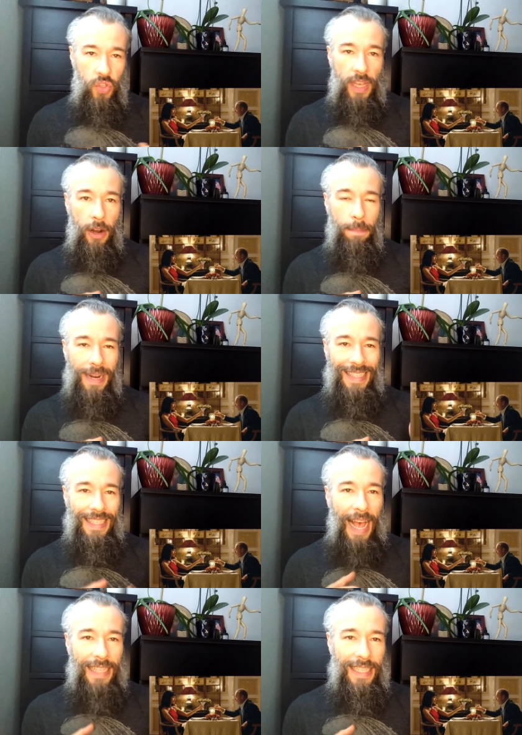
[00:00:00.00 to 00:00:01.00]
set up an
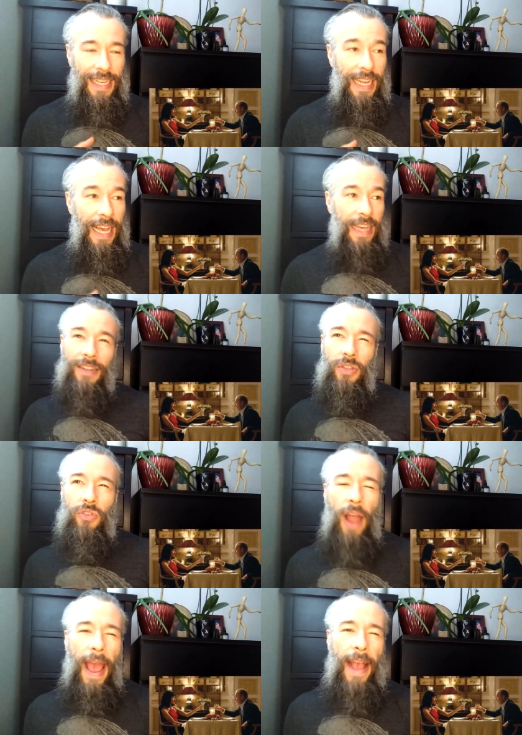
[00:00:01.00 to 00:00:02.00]
assassin that is
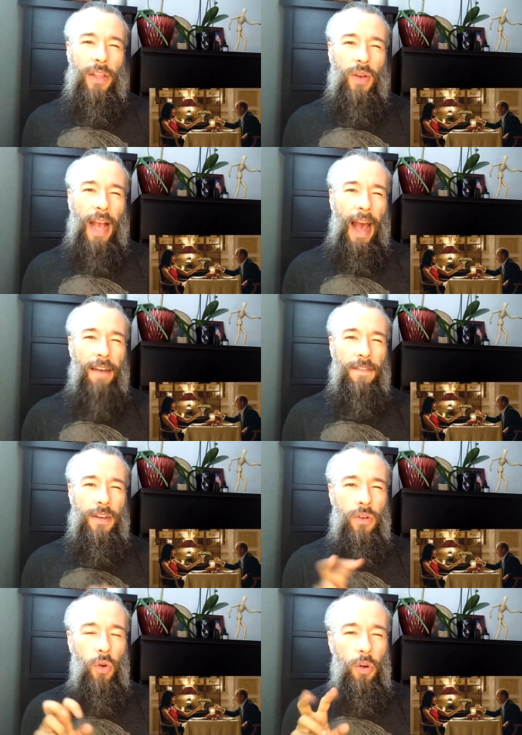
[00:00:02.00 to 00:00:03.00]
trying to have a
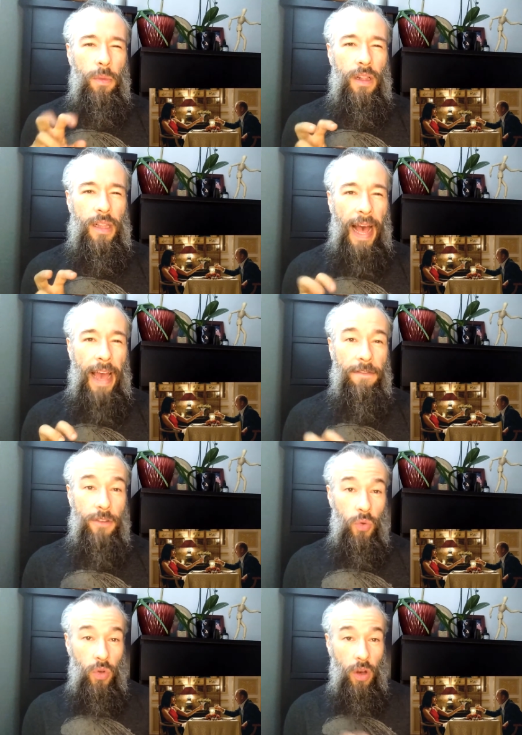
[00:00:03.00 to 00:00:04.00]
normal life
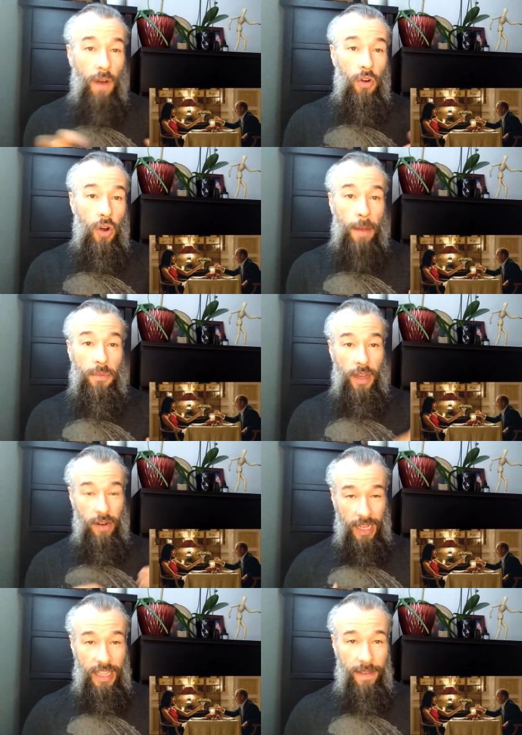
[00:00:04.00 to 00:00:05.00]
to cover up their
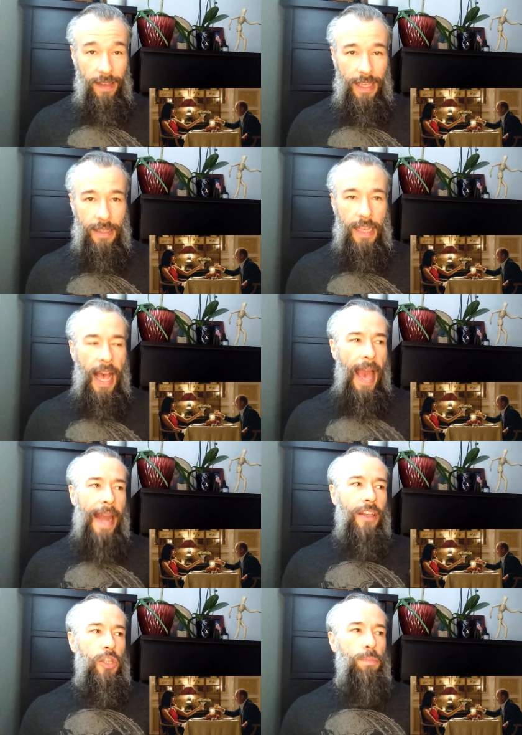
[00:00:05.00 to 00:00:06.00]
activities
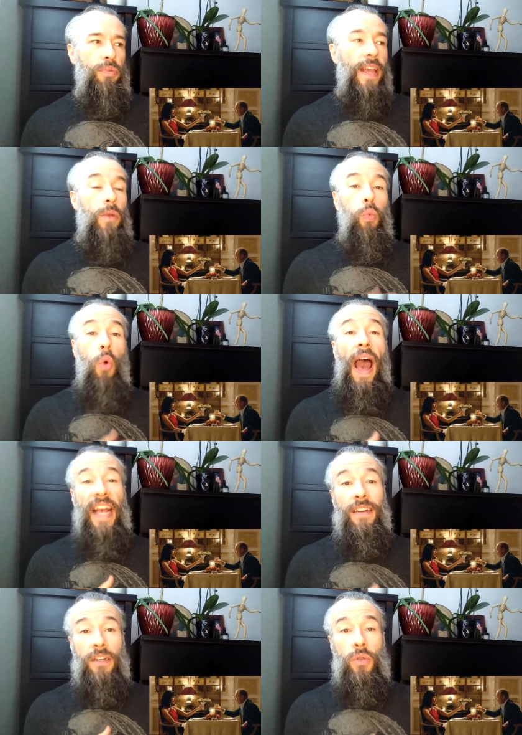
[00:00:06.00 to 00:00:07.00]
and explain why
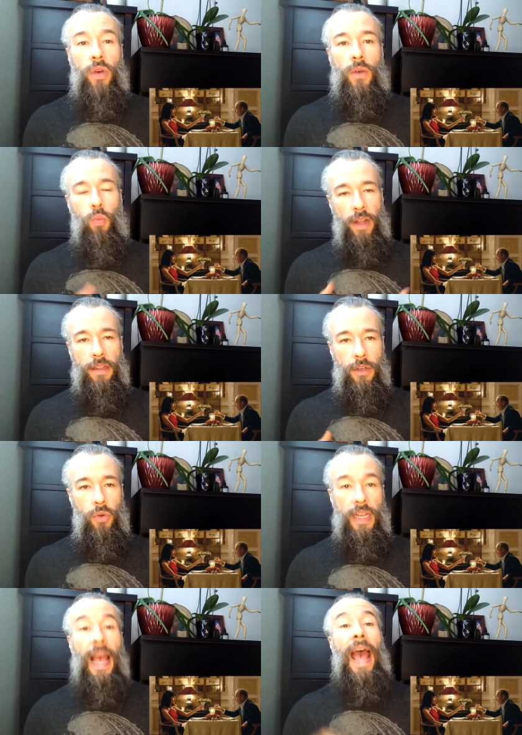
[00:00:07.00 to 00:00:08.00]
they're doing what they're
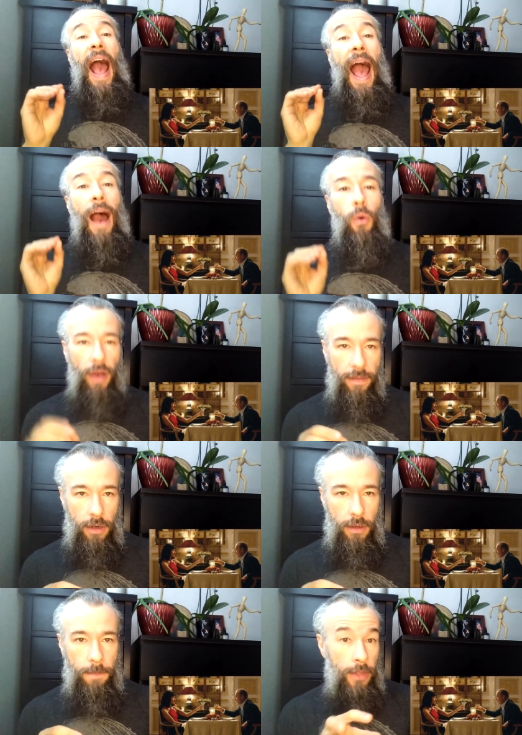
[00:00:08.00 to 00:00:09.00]
doing.
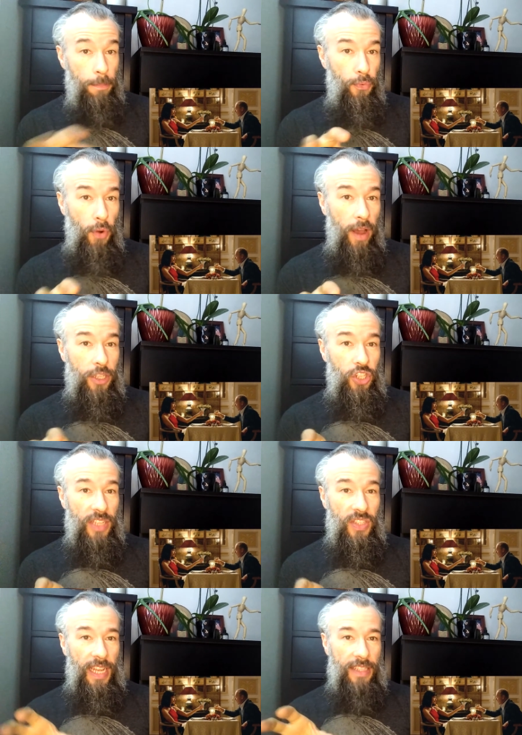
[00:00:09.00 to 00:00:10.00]
However, The Protege
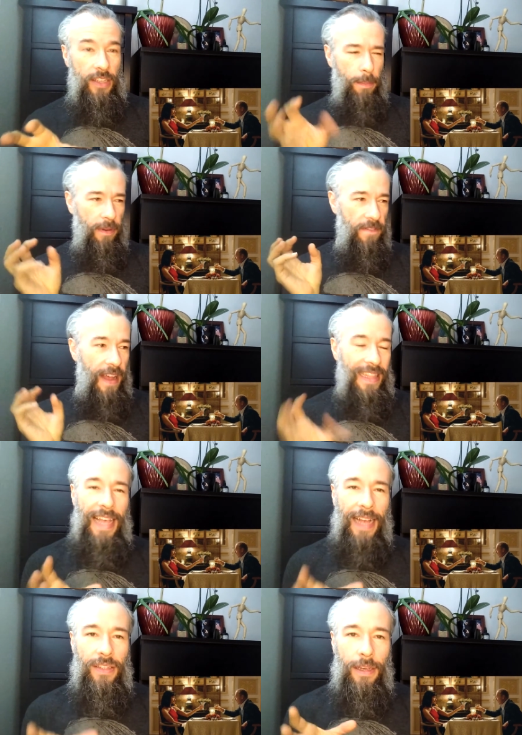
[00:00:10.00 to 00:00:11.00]
sets up a
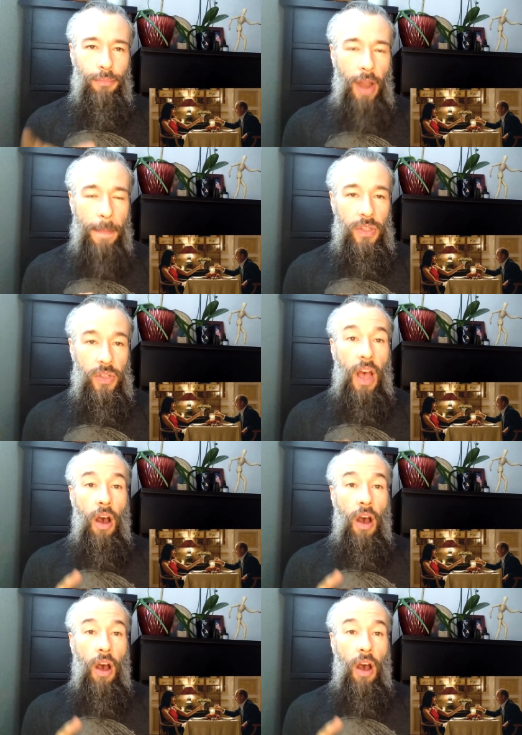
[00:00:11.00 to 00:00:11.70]
fantastic premise